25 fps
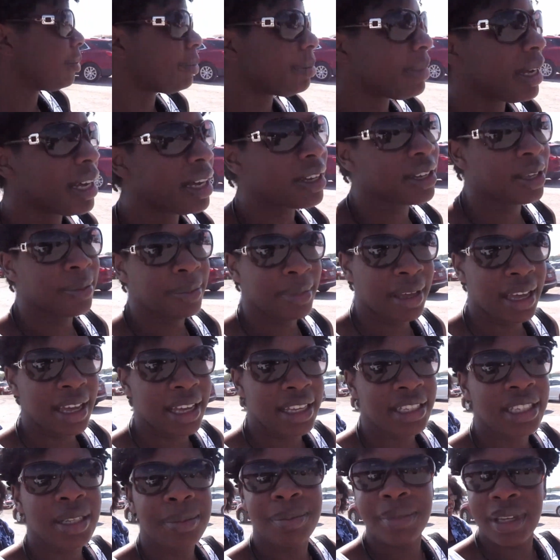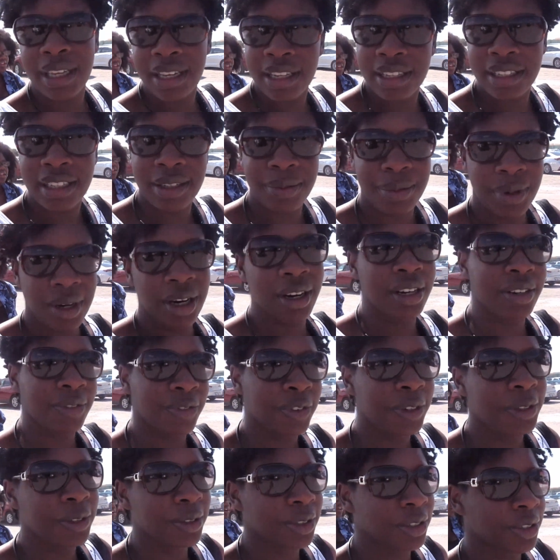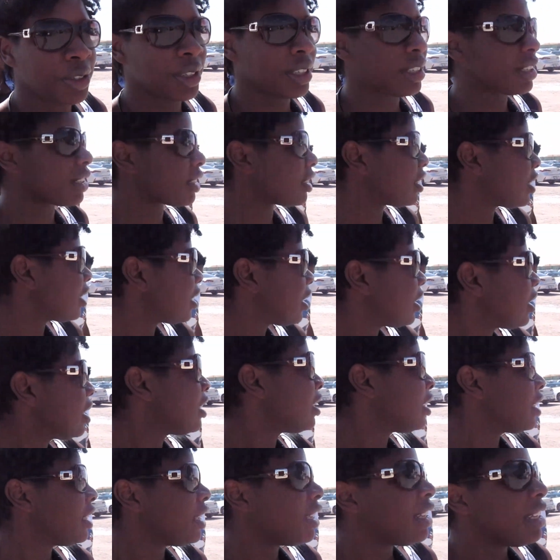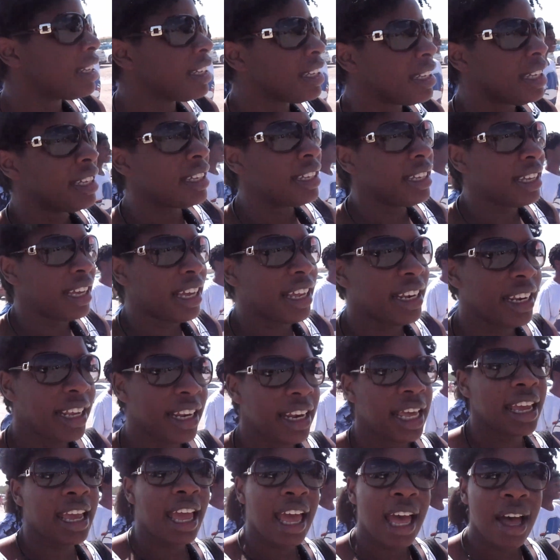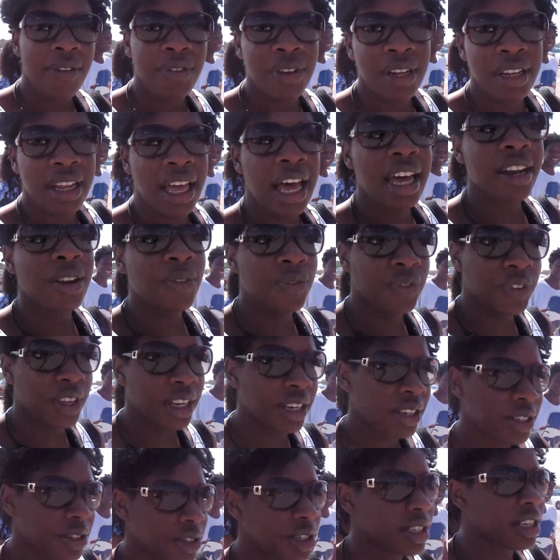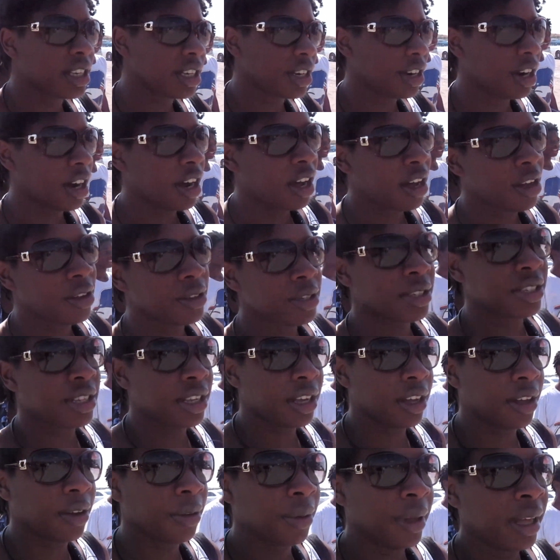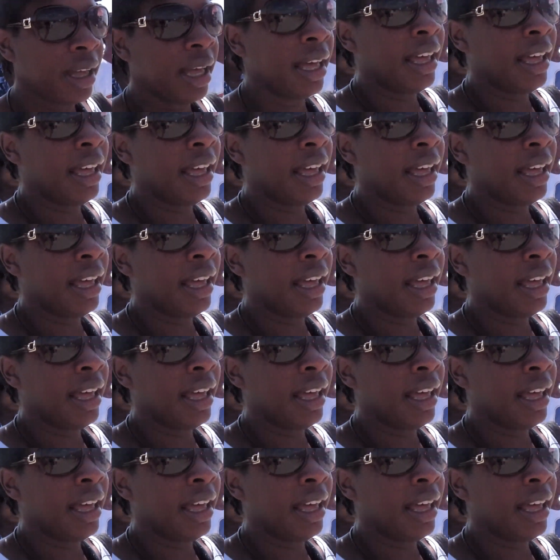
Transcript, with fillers: Malcolm asked immediately where are the food trucks. And then they have a lot of vendors here also.